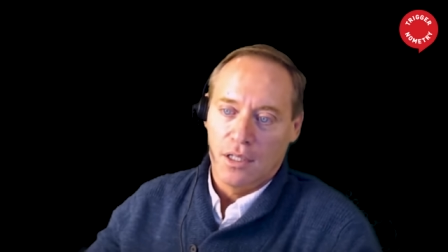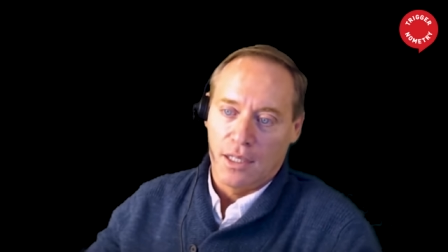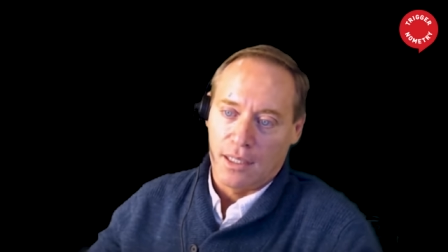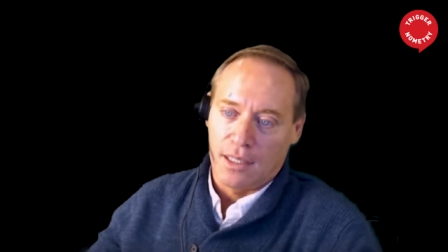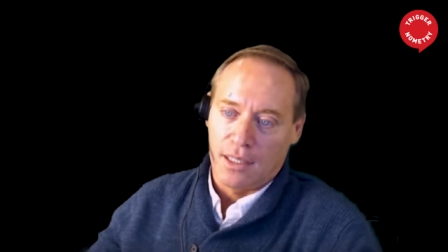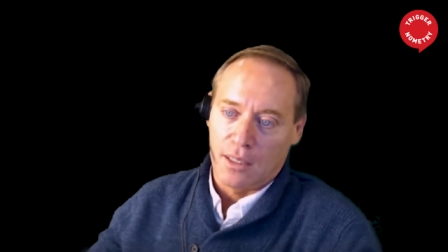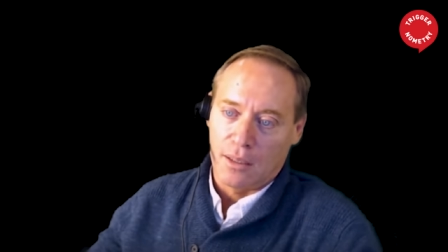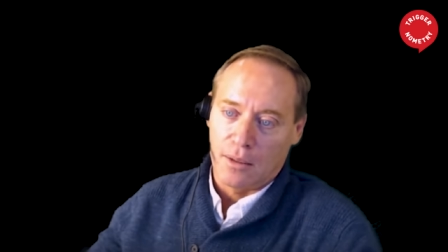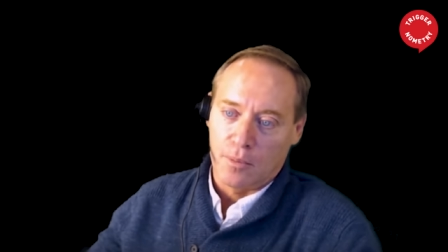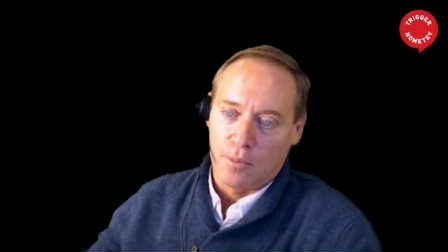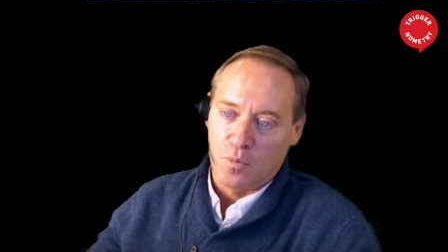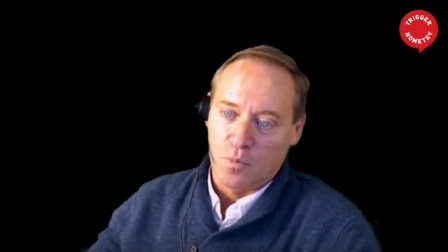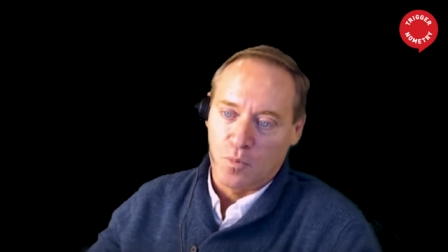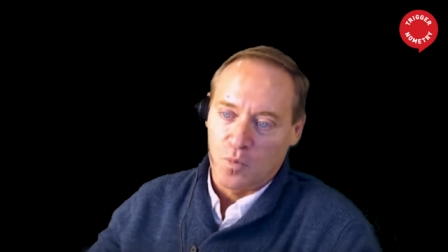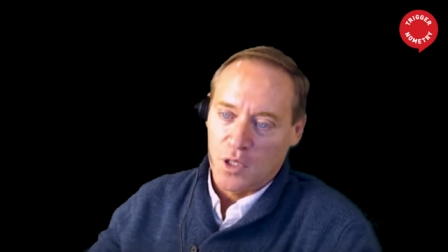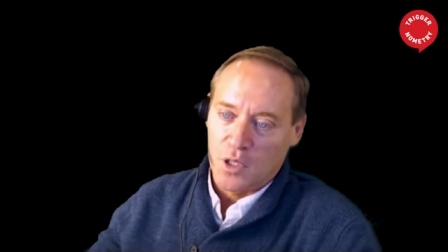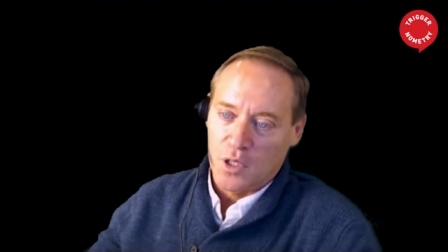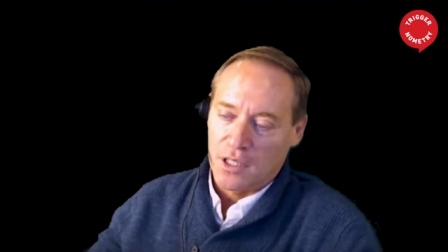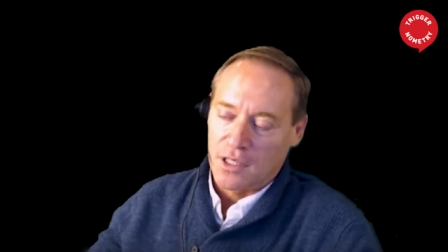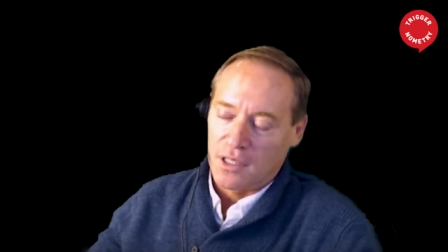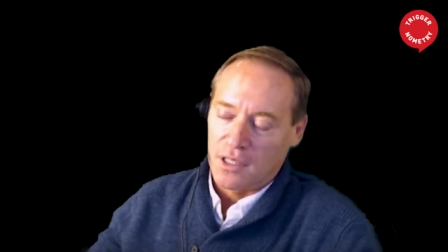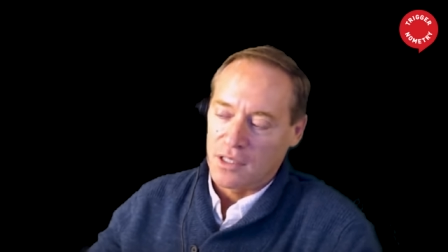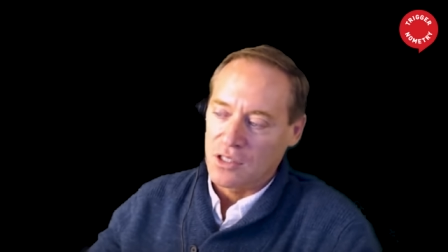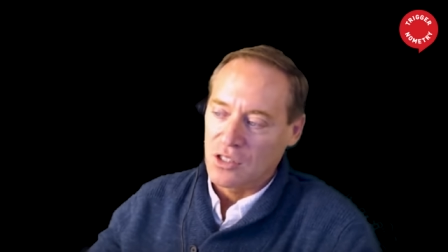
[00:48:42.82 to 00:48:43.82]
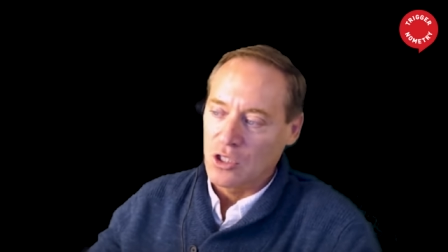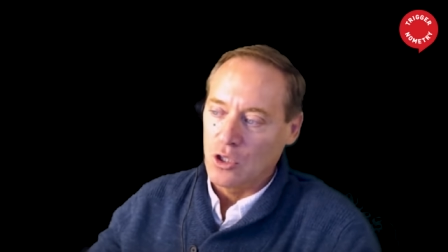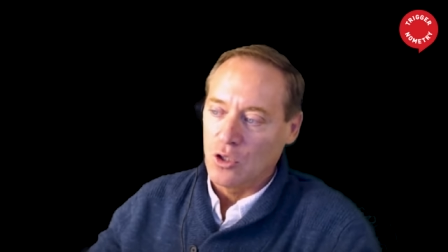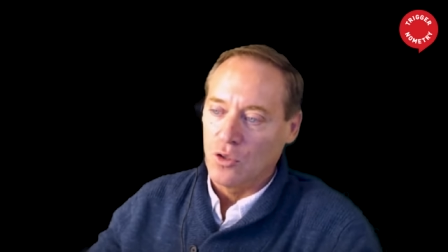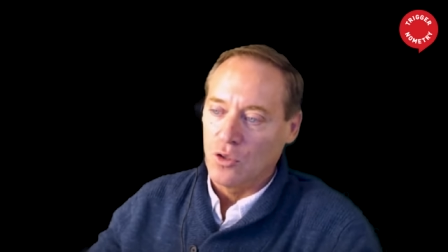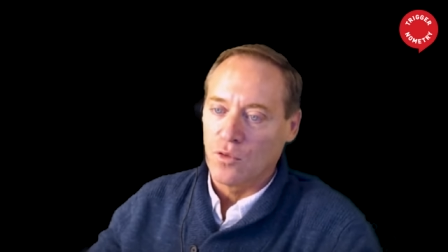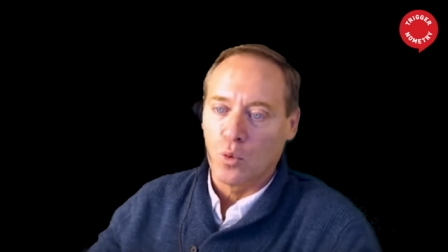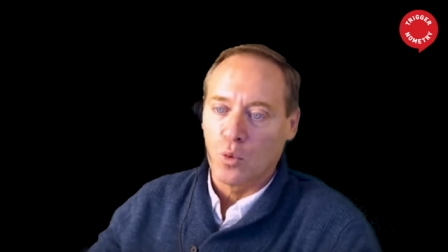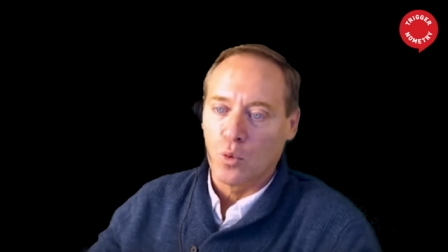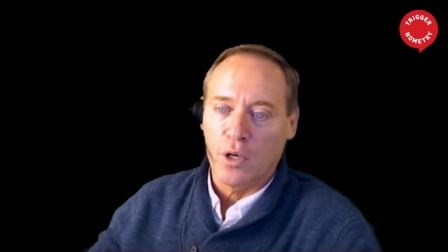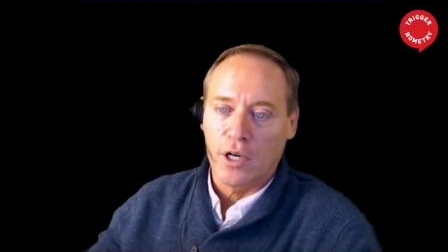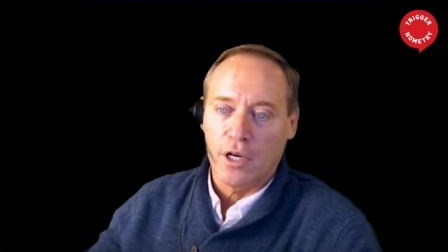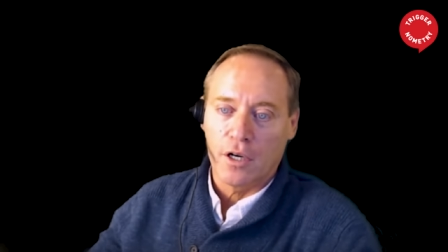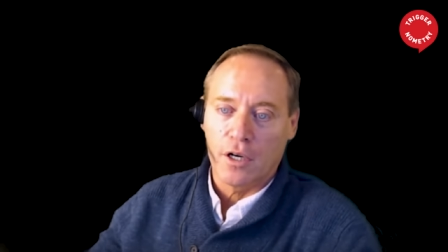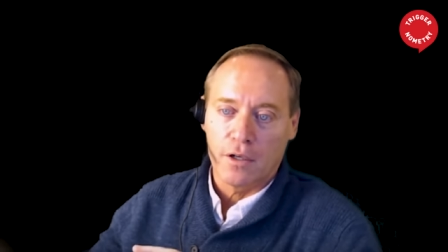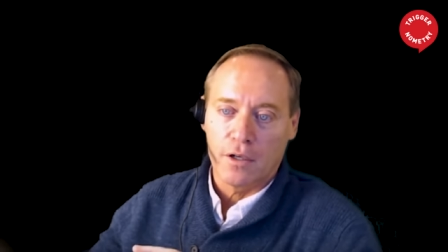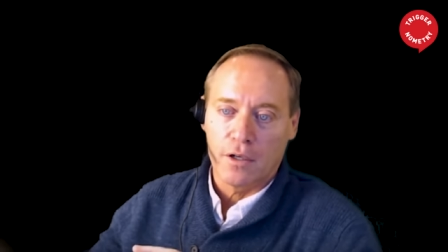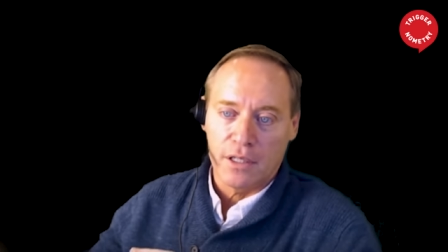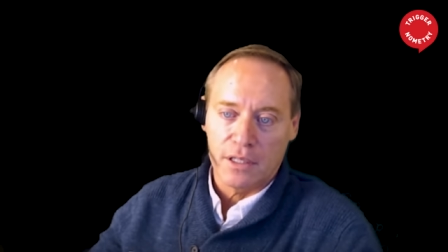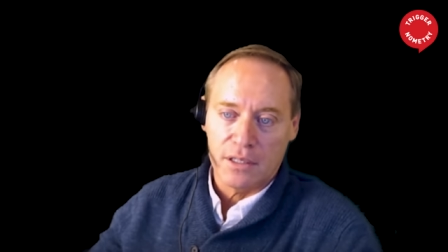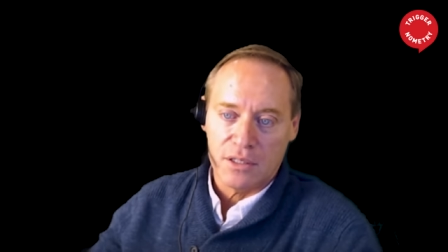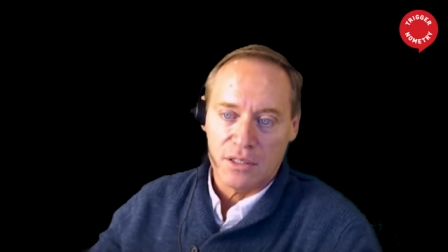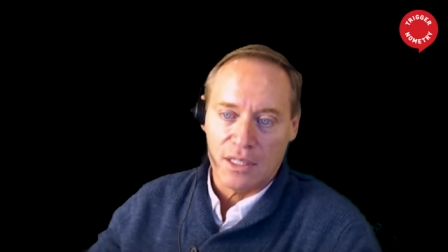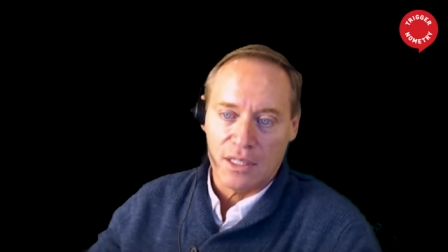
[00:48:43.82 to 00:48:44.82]
um, uh,
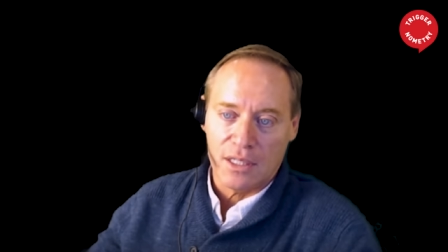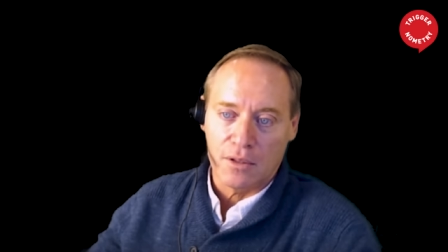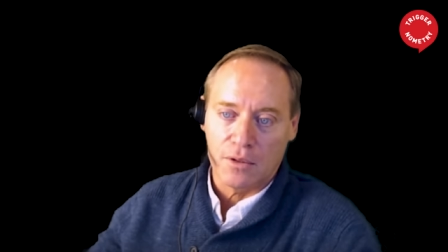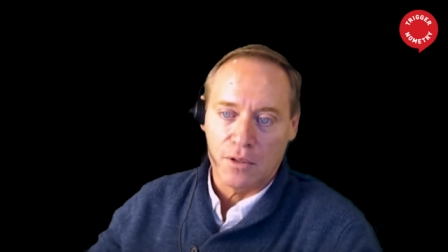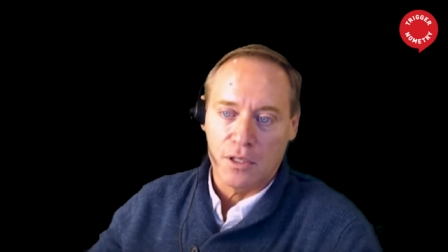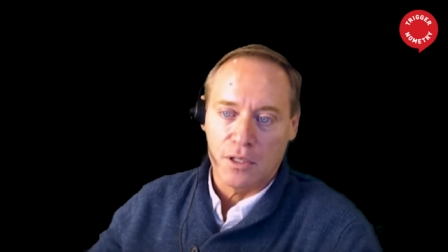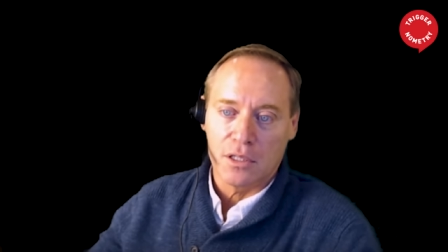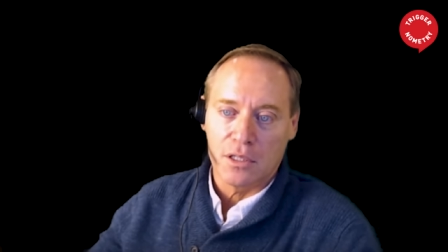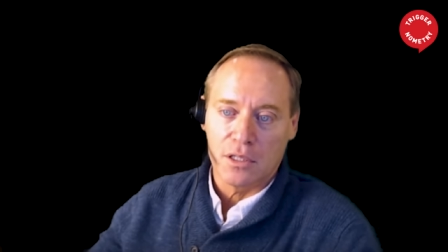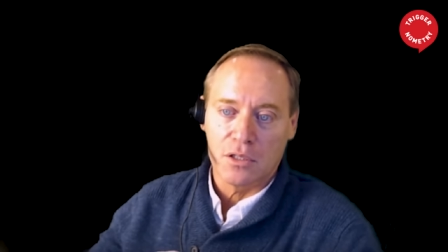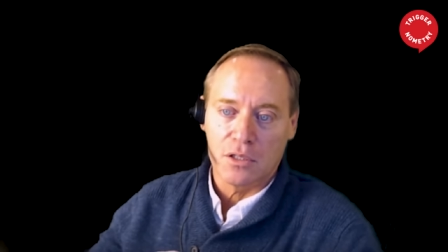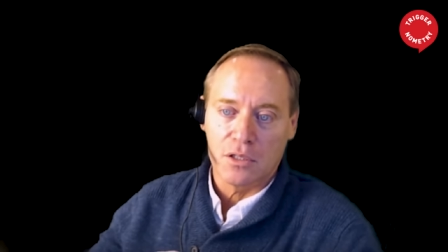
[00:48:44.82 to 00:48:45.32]
silverware, et cetera,